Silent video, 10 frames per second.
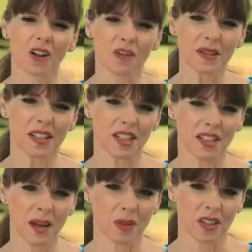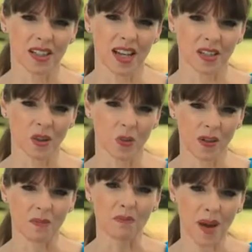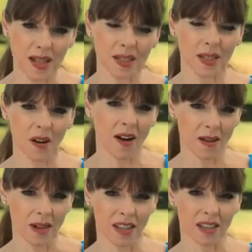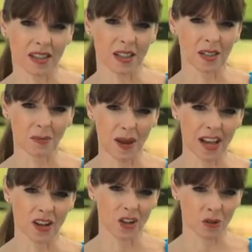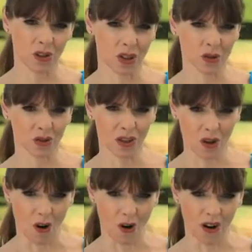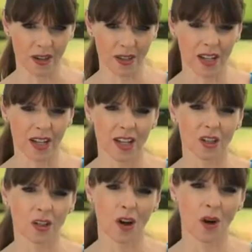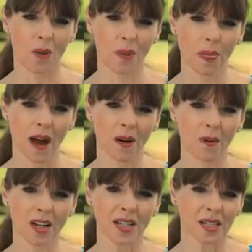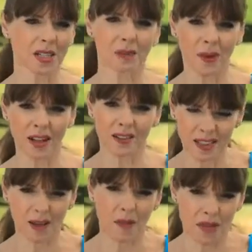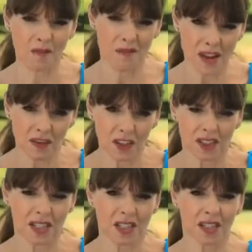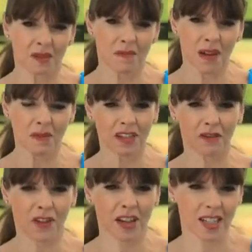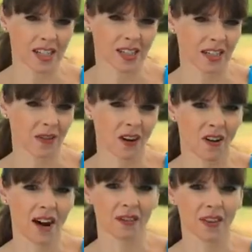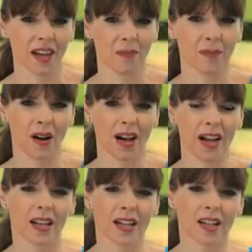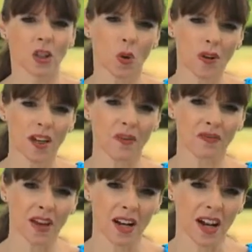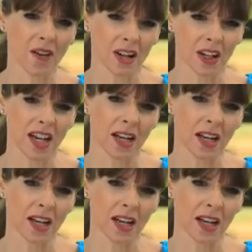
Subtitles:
lot of misconceptions as to when the best time is to spay and neuter your dog. So I want to dispel some of the myths and maybe different ideas that there are out there by talking with veterinarian